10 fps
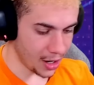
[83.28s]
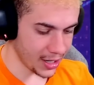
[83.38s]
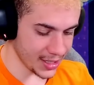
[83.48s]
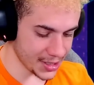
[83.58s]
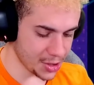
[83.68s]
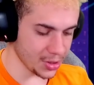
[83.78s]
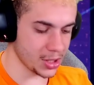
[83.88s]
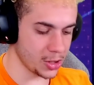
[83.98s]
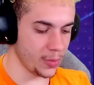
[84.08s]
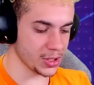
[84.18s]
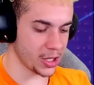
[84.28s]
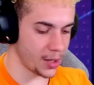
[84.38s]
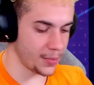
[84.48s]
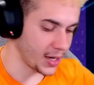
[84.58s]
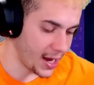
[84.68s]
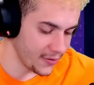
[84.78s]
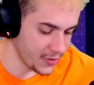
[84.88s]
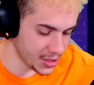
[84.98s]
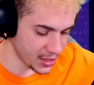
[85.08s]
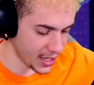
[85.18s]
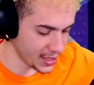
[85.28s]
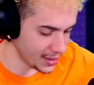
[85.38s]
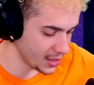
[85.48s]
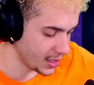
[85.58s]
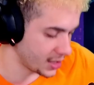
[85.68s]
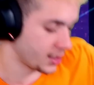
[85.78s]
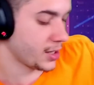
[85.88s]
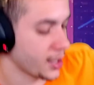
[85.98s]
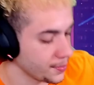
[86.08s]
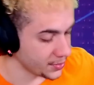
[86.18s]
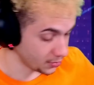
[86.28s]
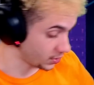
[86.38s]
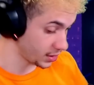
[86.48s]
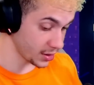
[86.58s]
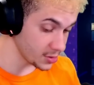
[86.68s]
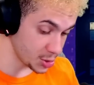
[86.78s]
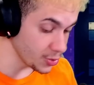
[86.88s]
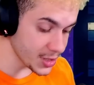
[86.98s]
right, let's do this global tournament. I haven't done anything in it yet, but we're going to do it